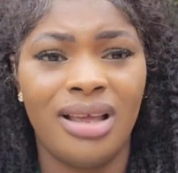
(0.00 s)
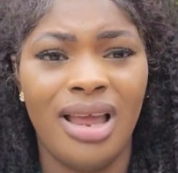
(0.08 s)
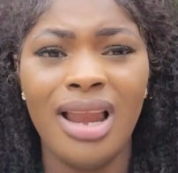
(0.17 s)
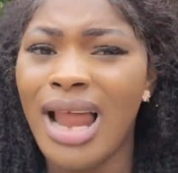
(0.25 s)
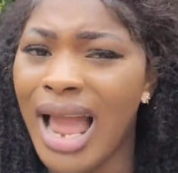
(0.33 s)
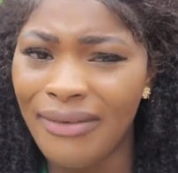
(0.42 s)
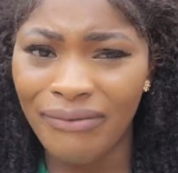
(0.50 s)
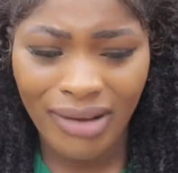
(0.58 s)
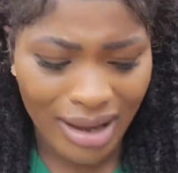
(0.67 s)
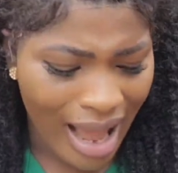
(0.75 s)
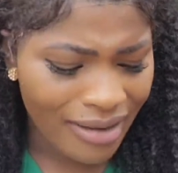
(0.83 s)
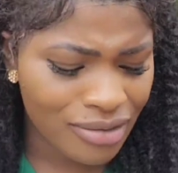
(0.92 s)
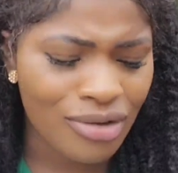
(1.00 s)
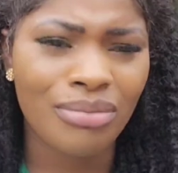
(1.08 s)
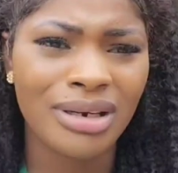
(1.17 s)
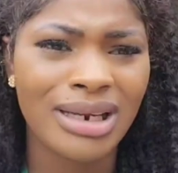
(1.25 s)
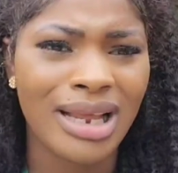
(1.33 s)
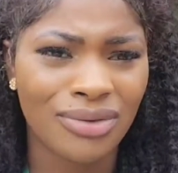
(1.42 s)
And I've asked
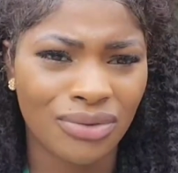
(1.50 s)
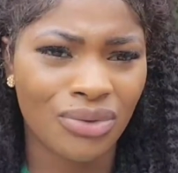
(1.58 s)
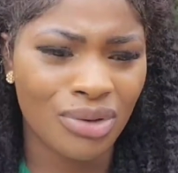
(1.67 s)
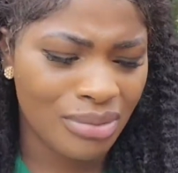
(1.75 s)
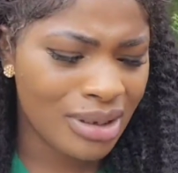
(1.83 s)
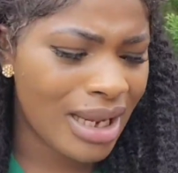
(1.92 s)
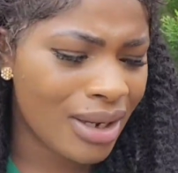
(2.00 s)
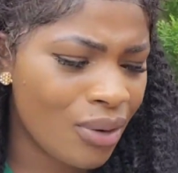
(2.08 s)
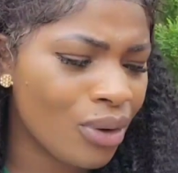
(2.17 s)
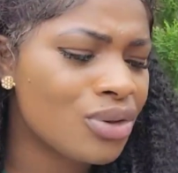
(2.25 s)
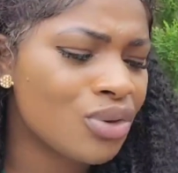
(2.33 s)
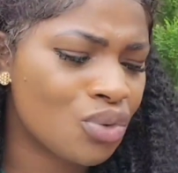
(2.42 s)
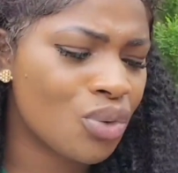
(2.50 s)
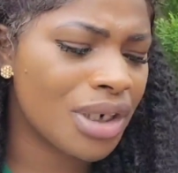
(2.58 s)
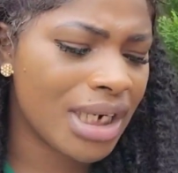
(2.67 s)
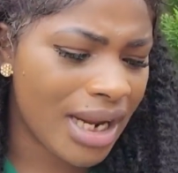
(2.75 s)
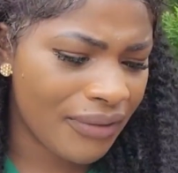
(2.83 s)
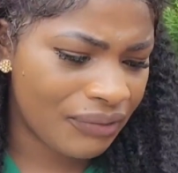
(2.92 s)
somebody that told me that I got
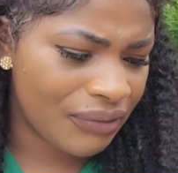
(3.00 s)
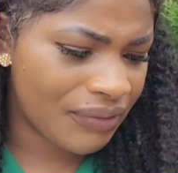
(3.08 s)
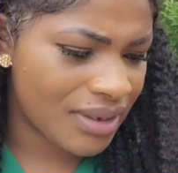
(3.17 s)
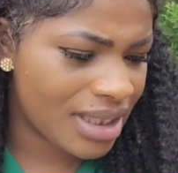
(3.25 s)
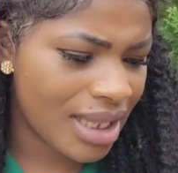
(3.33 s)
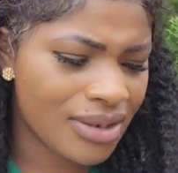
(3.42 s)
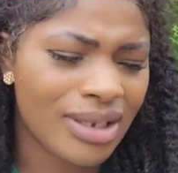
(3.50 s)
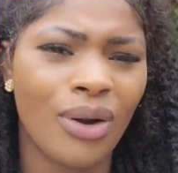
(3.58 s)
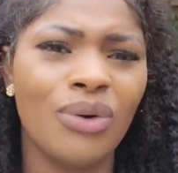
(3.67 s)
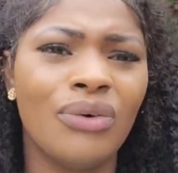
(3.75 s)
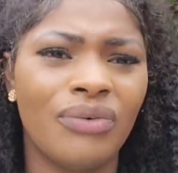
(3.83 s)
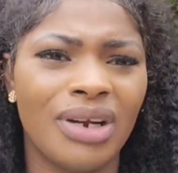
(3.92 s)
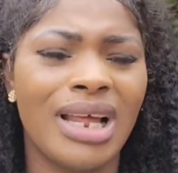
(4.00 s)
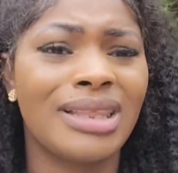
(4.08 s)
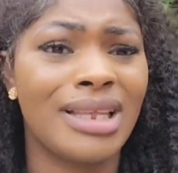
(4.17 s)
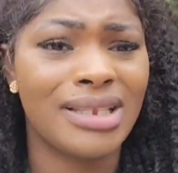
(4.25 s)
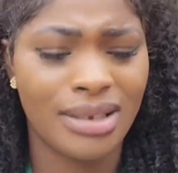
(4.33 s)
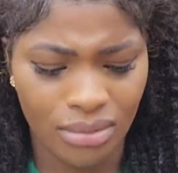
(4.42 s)
250,000. I'll look for that
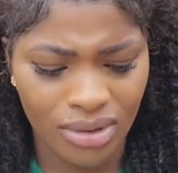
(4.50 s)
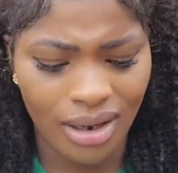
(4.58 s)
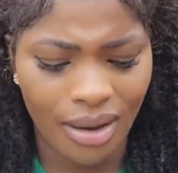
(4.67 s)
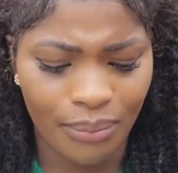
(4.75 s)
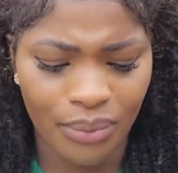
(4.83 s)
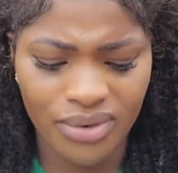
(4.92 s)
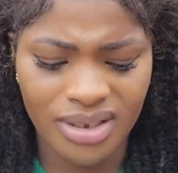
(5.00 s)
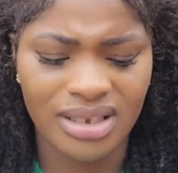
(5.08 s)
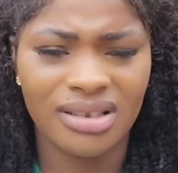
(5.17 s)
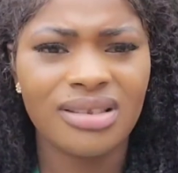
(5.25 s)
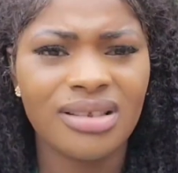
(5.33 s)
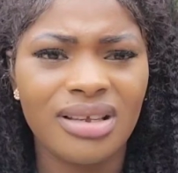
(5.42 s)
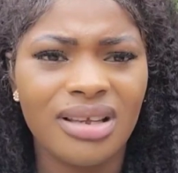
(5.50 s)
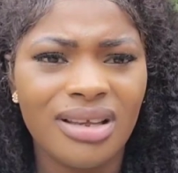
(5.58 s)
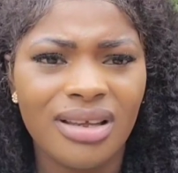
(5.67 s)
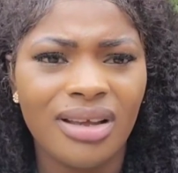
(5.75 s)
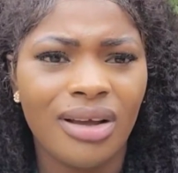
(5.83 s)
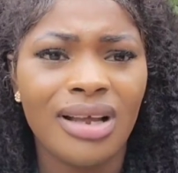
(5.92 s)
testimony and post
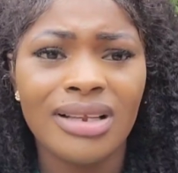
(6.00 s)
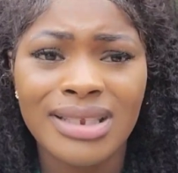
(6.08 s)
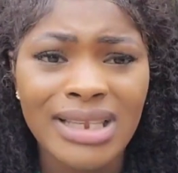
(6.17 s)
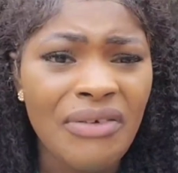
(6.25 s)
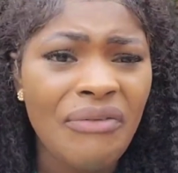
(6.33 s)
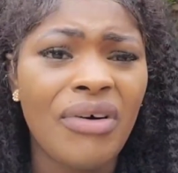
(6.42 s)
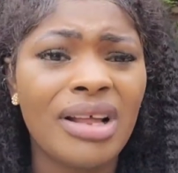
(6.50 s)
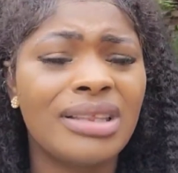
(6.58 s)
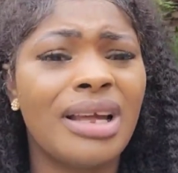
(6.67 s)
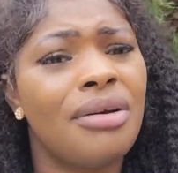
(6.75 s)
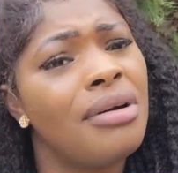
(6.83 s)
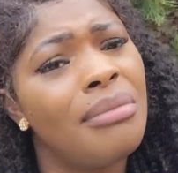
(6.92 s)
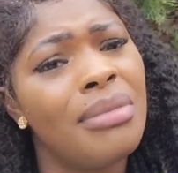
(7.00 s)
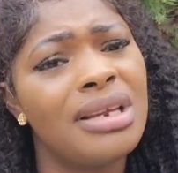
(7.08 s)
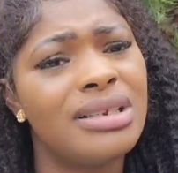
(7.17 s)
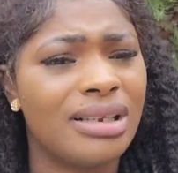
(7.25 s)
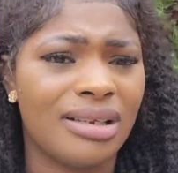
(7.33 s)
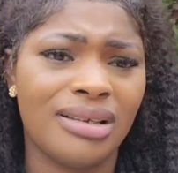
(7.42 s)
it. Same Fanta
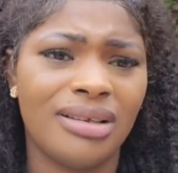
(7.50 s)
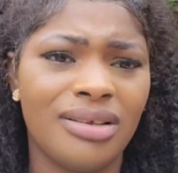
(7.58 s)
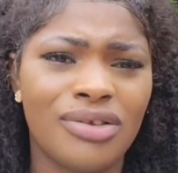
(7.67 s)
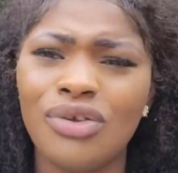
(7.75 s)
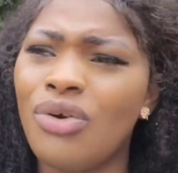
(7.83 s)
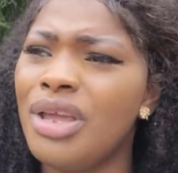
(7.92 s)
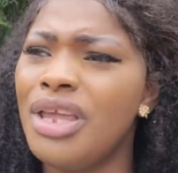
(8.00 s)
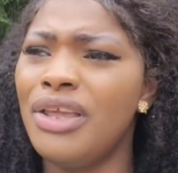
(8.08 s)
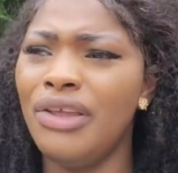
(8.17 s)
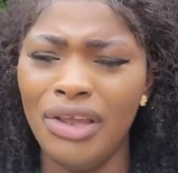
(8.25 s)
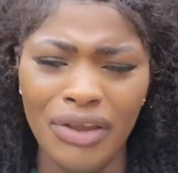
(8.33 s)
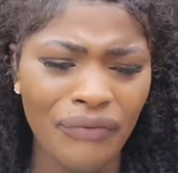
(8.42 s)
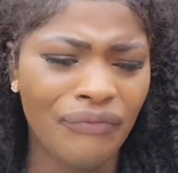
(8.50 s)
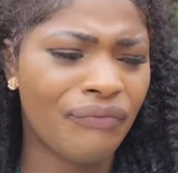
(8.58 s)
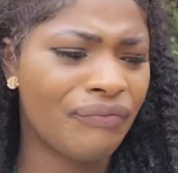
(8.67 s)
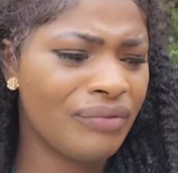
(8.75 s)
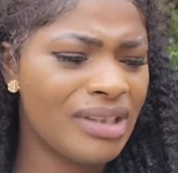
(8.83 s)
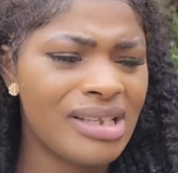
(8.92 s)
remedy. So
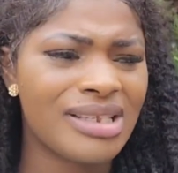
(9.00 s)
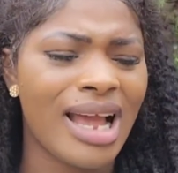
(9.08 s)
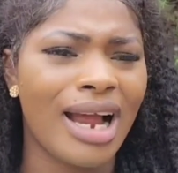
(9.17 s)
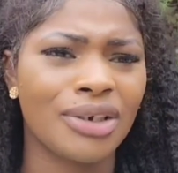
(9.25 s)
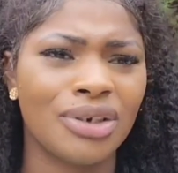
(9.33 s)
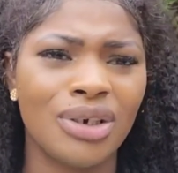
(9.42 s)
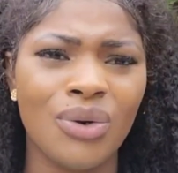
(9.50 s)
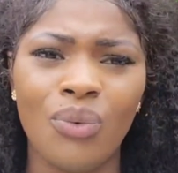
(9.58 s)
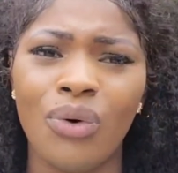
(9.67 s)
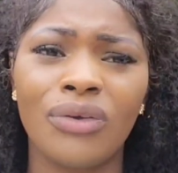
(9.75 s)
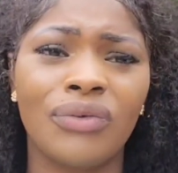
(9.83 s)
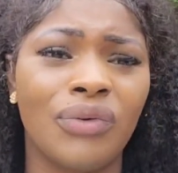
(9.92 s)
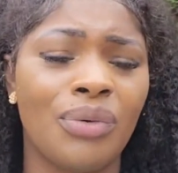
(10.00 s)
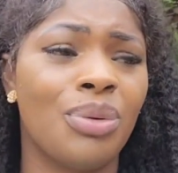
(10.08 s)
if this actually works for